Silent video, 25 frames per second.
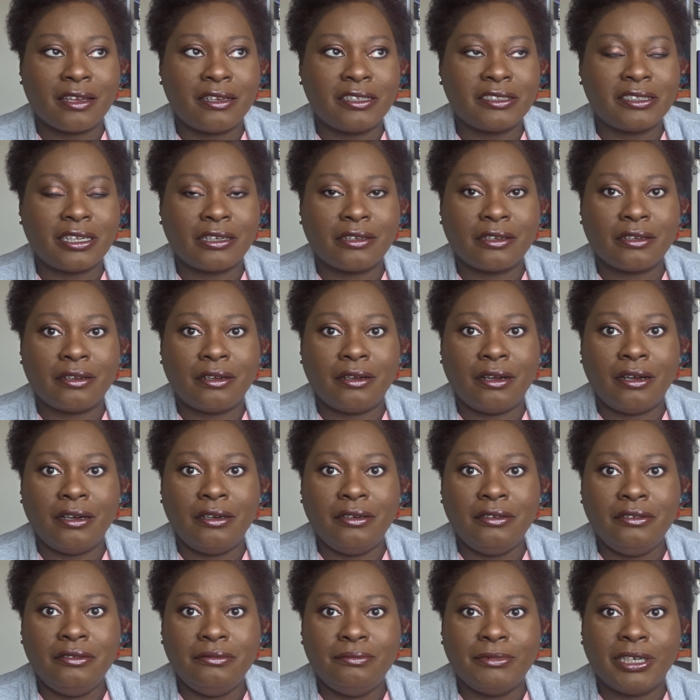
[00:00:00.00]
And it's like,
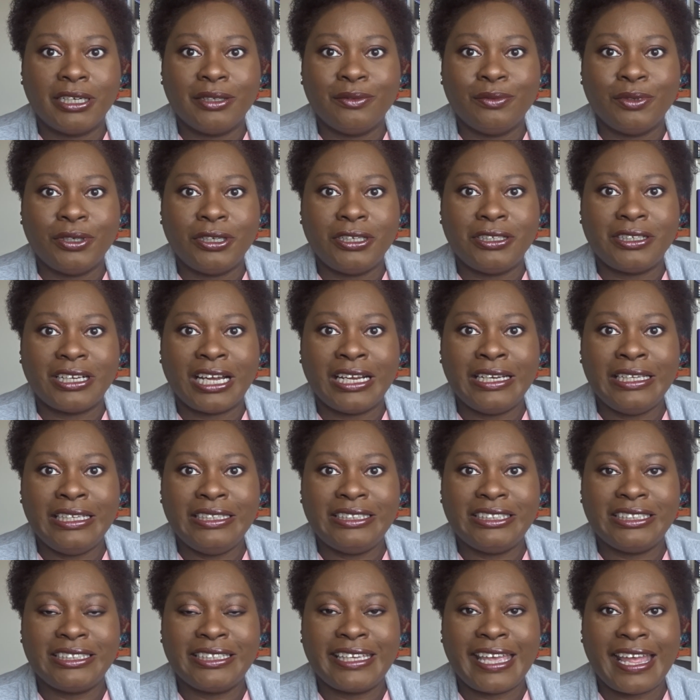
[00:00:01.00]
oh my word, I
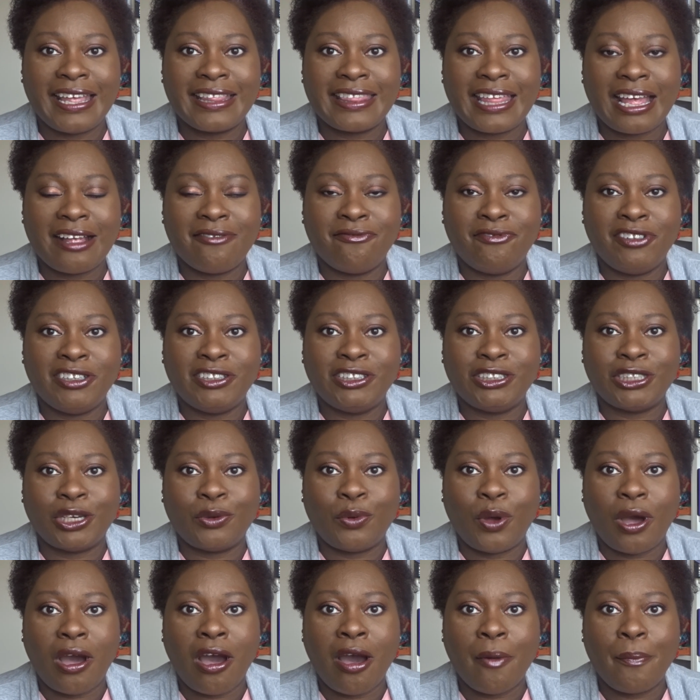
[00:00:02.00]
need to get that
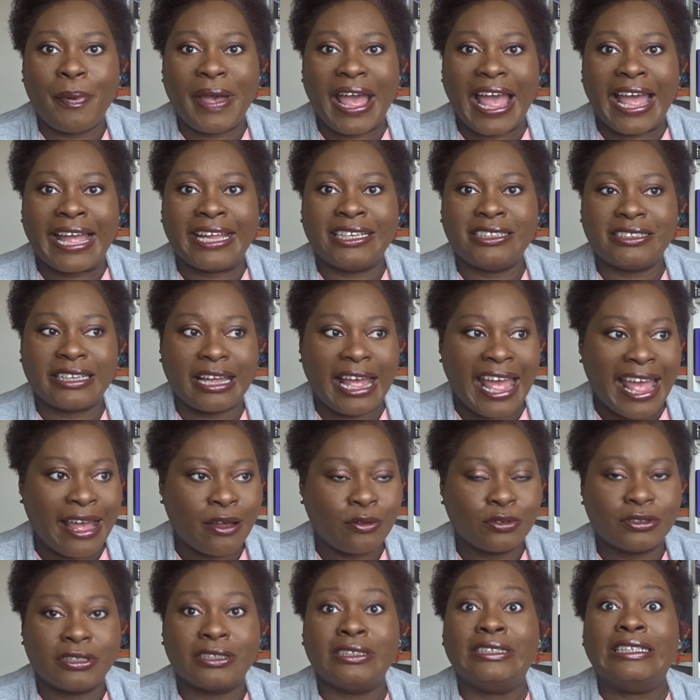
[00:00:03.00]
video up and
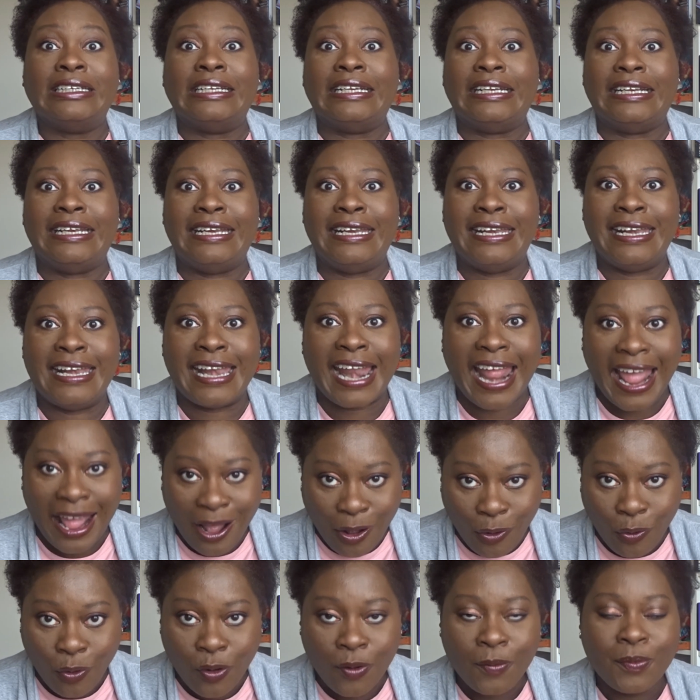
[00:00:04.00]
out
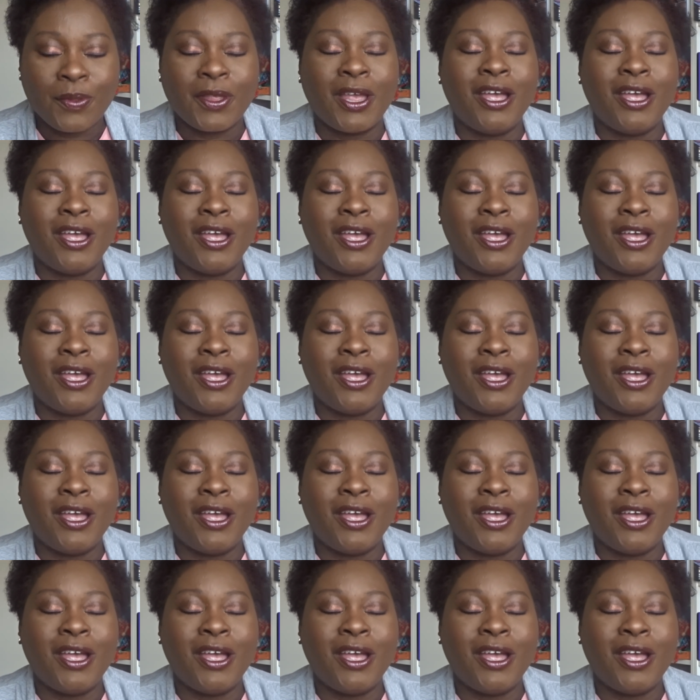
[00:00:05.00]
now.